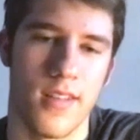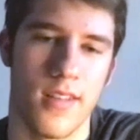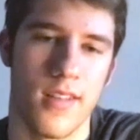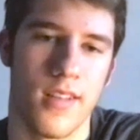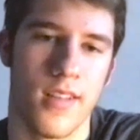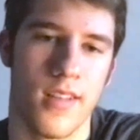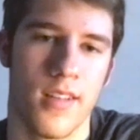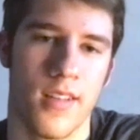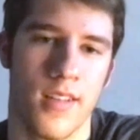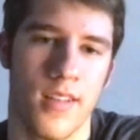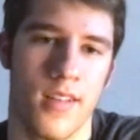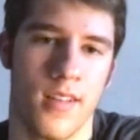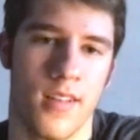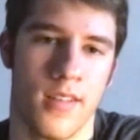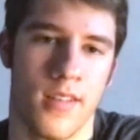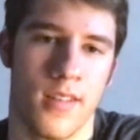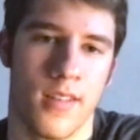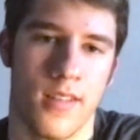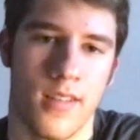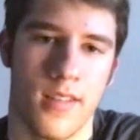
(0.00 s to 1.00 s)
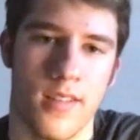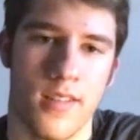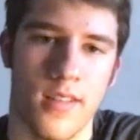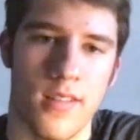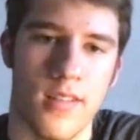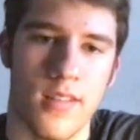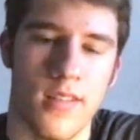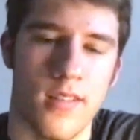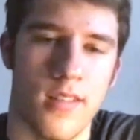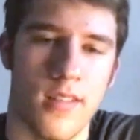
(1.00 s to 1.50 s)

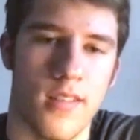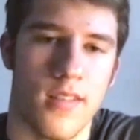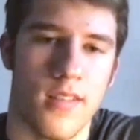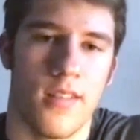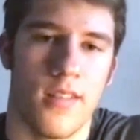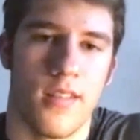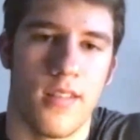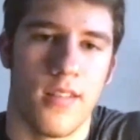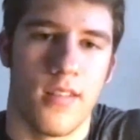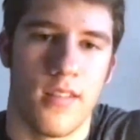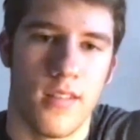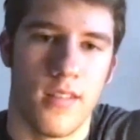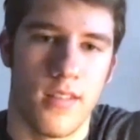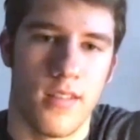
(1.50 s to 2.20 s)
This person isn't speaking.